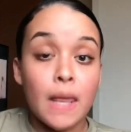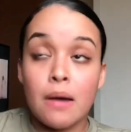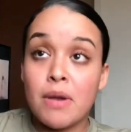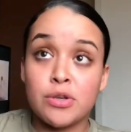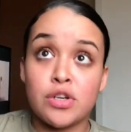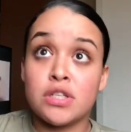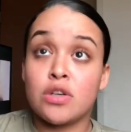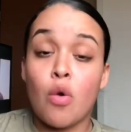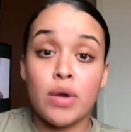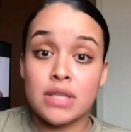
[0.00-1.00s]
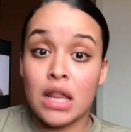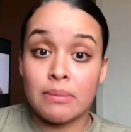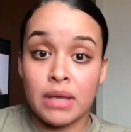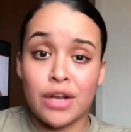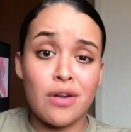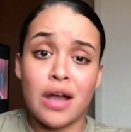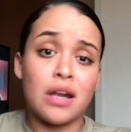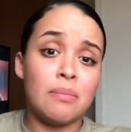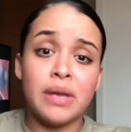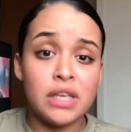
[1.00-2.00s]
And my drill sergeant's always telling me, you're not
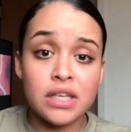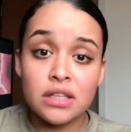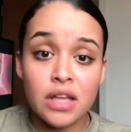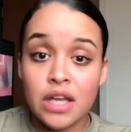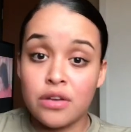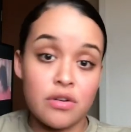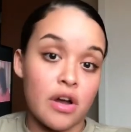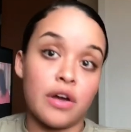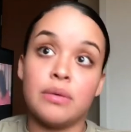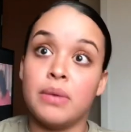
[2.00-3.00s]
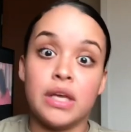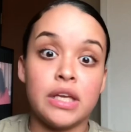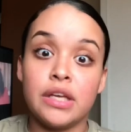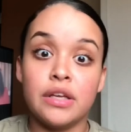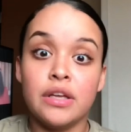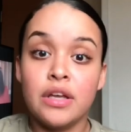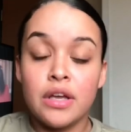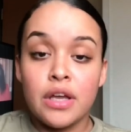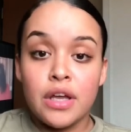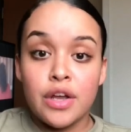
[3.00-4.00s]
gonna make it. Like, you're not gonna make it.
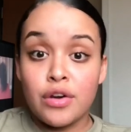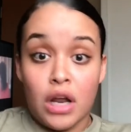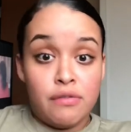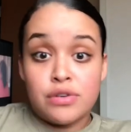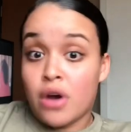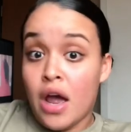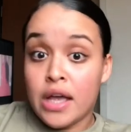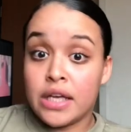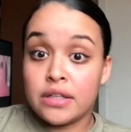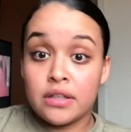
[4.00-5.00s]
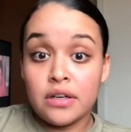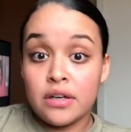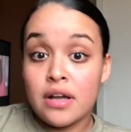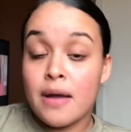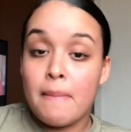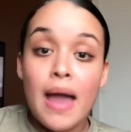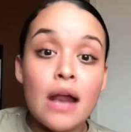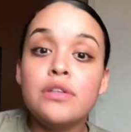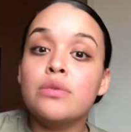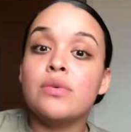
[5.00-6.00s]
You're not even trying. Da, da, da. My
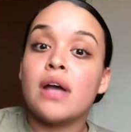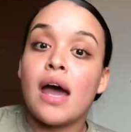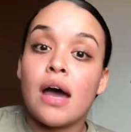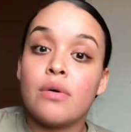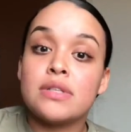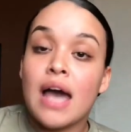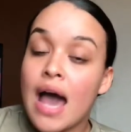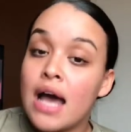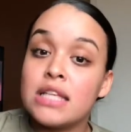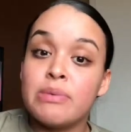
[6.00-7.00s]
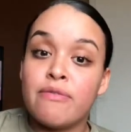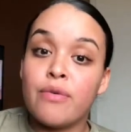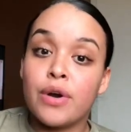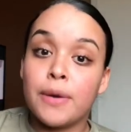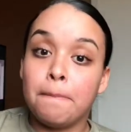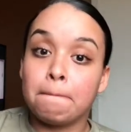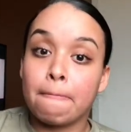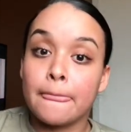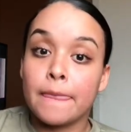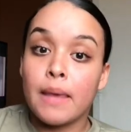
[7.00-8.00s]
attitude was ass before
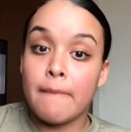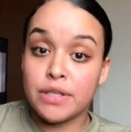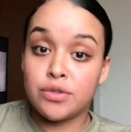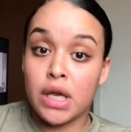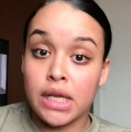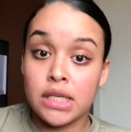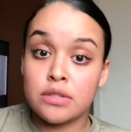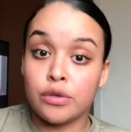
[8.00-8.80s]
basic training.